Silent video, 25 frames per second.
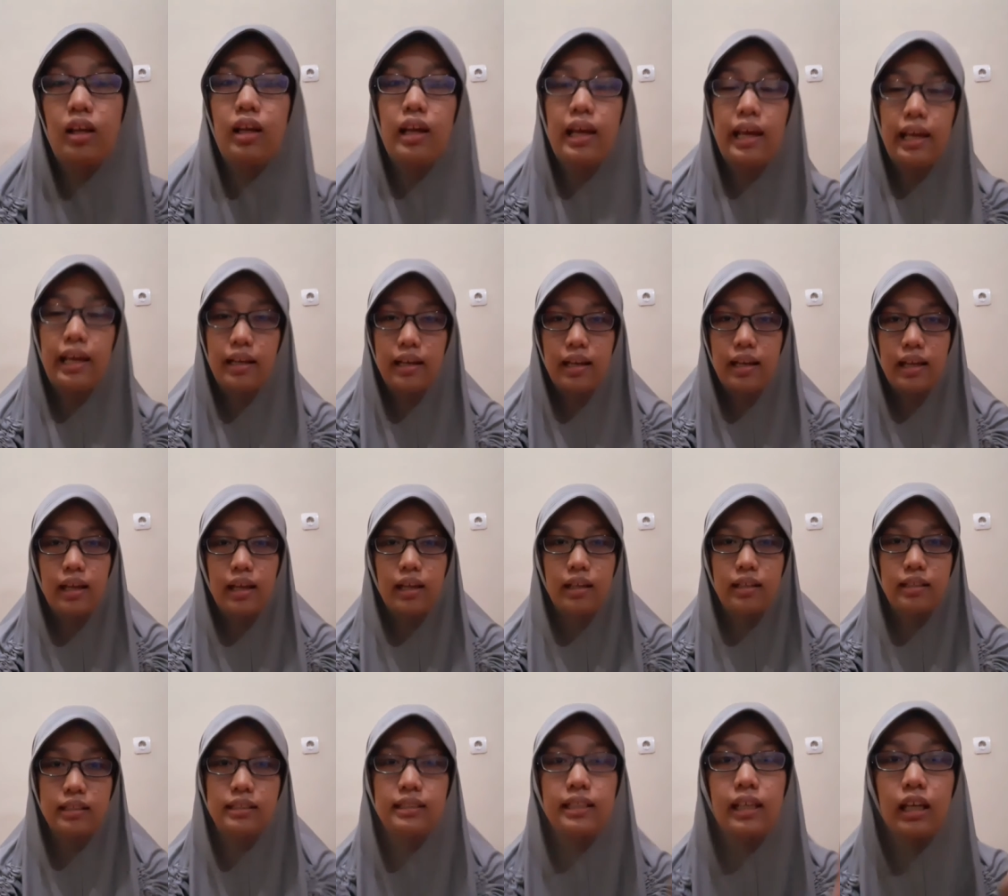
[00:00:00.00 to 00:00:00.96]
And then
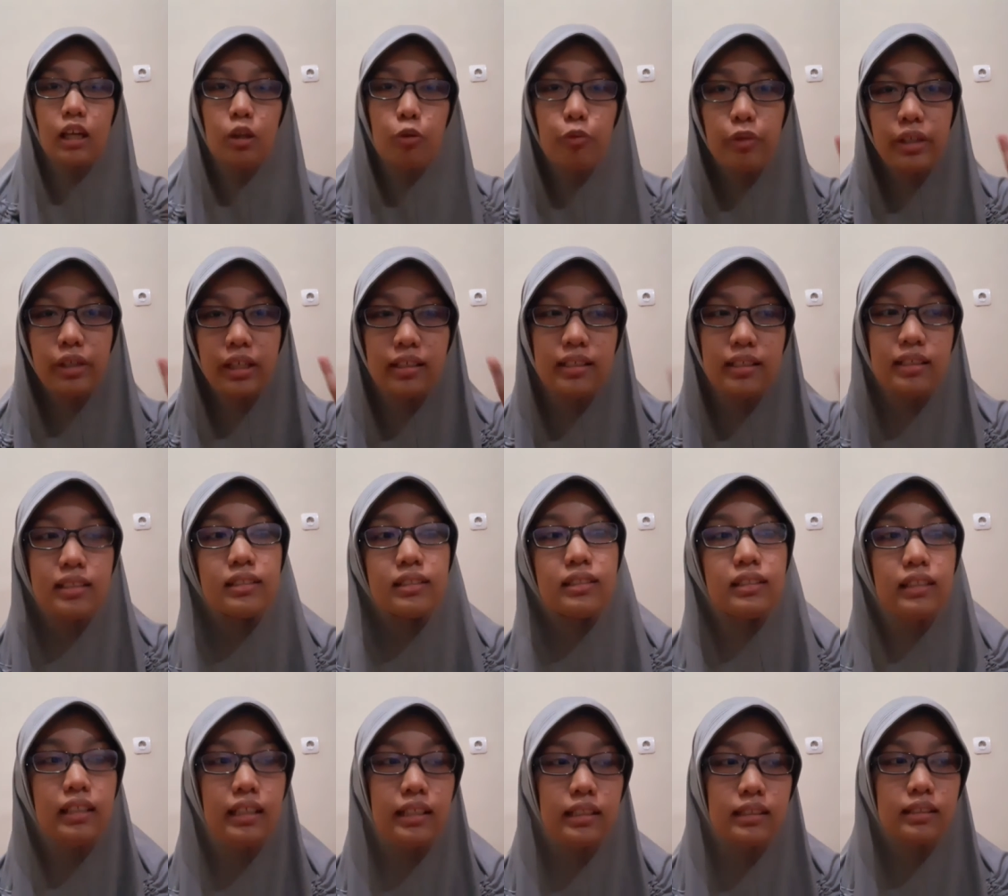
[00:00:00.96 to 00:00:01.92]
the second weakness
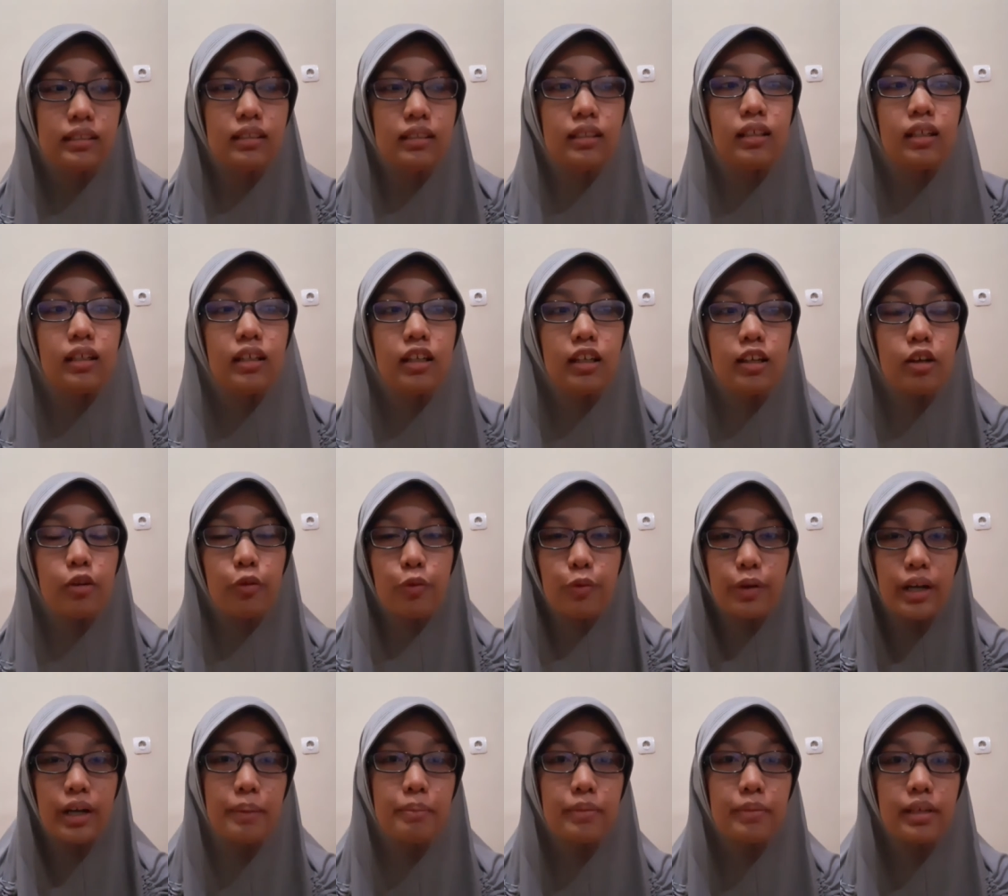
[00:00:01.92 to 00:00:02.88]
is
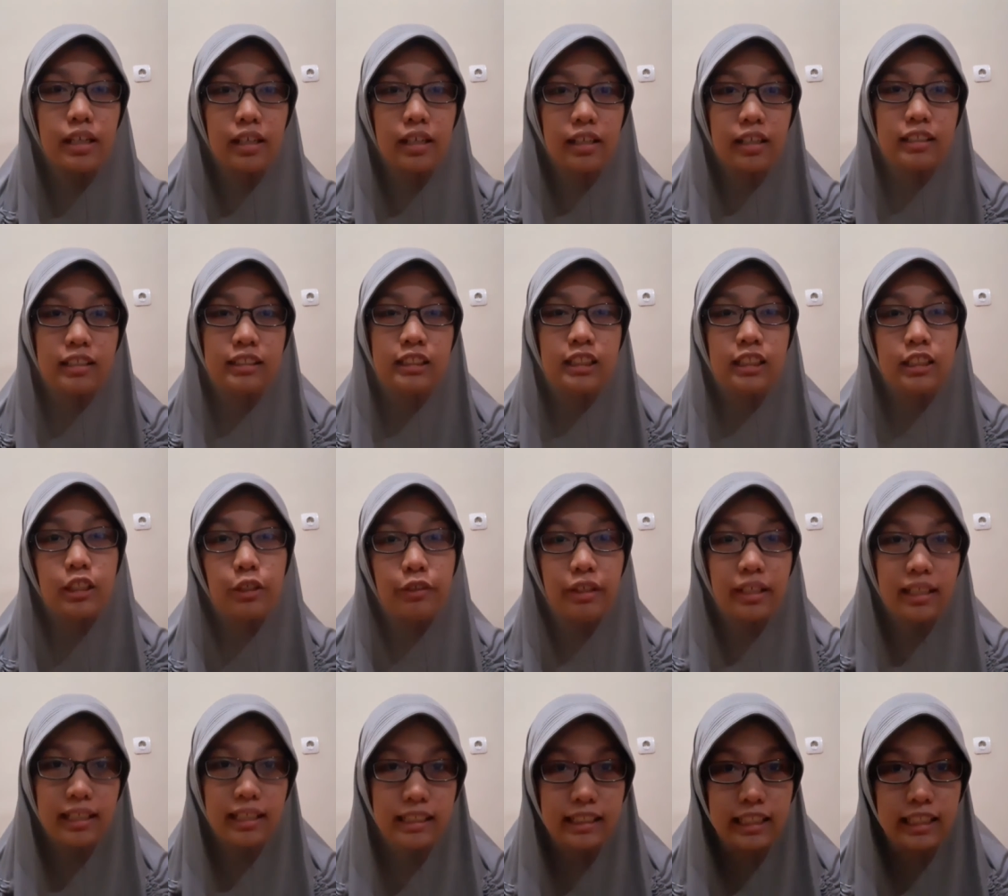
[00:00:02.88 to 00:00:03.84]
grammar
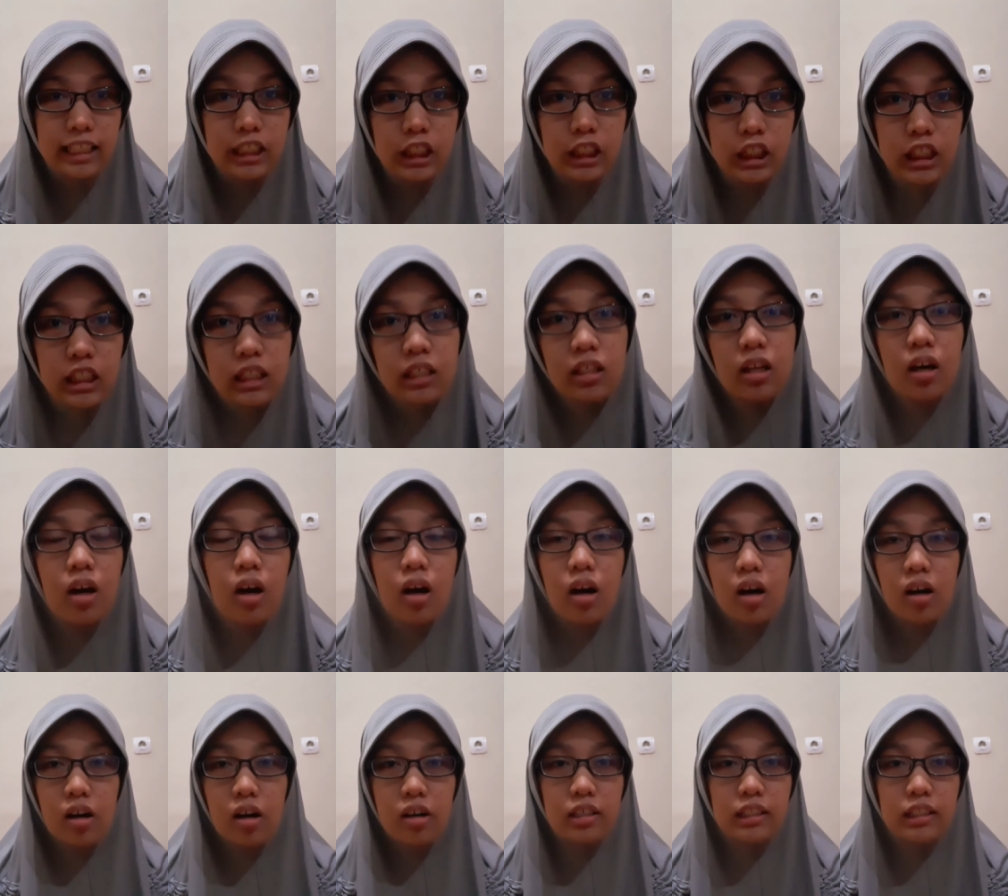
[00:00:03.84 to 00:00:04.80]
generalization
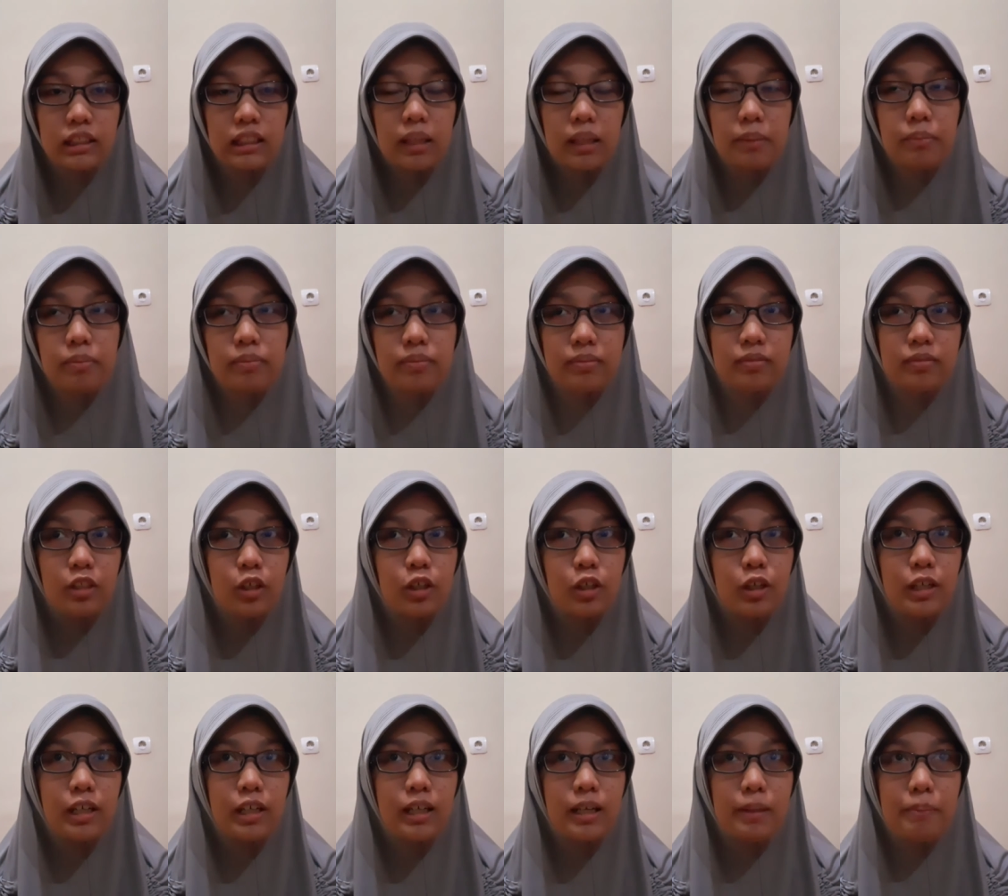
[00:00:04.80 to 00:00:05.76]

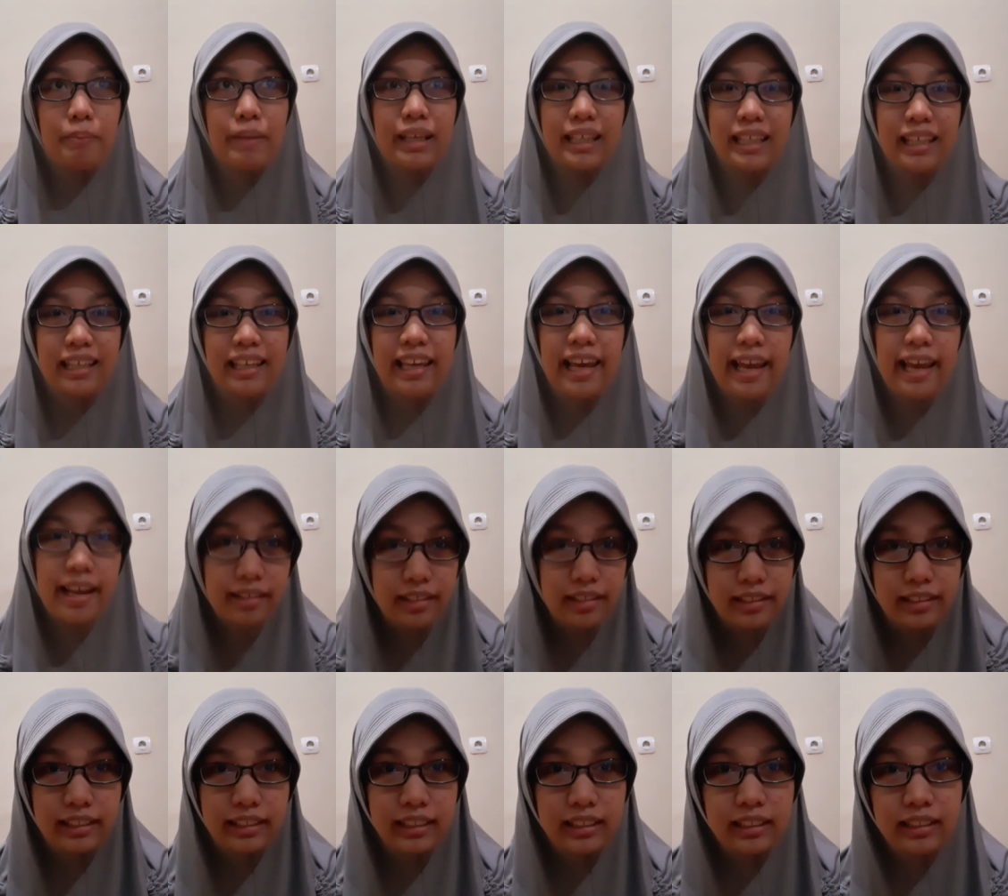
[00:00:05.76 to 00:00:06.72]
or making
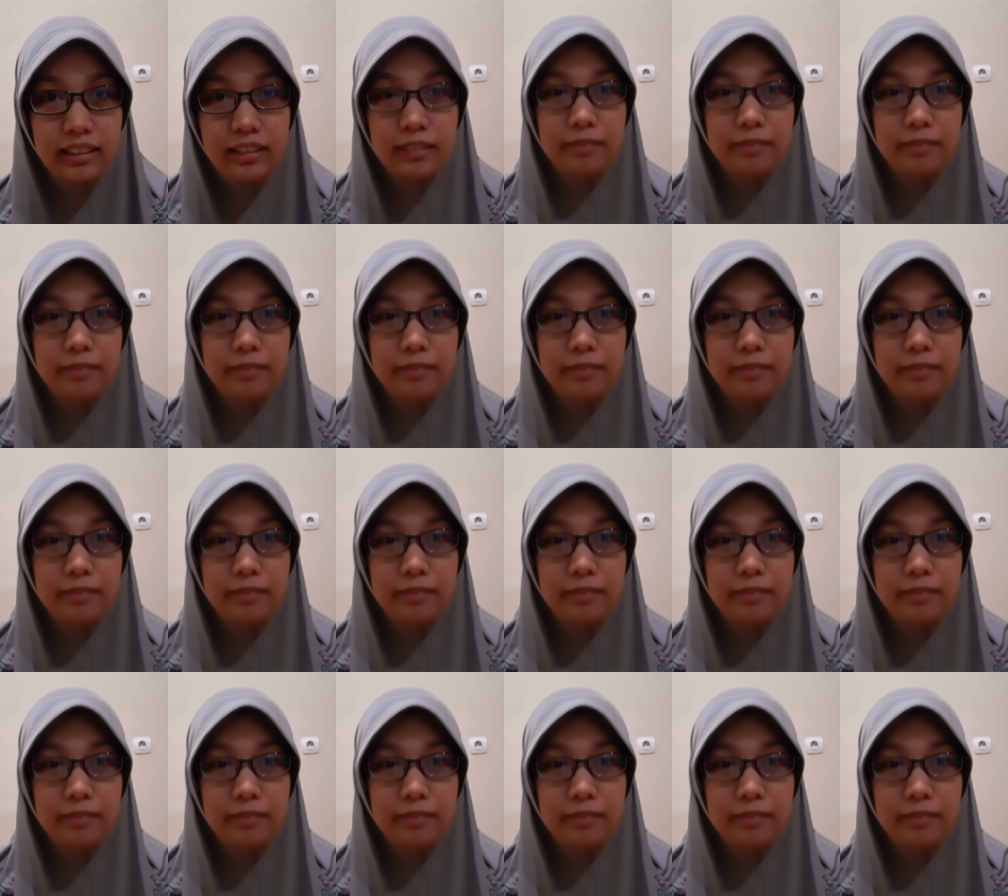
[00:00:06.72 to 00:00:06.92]
errors.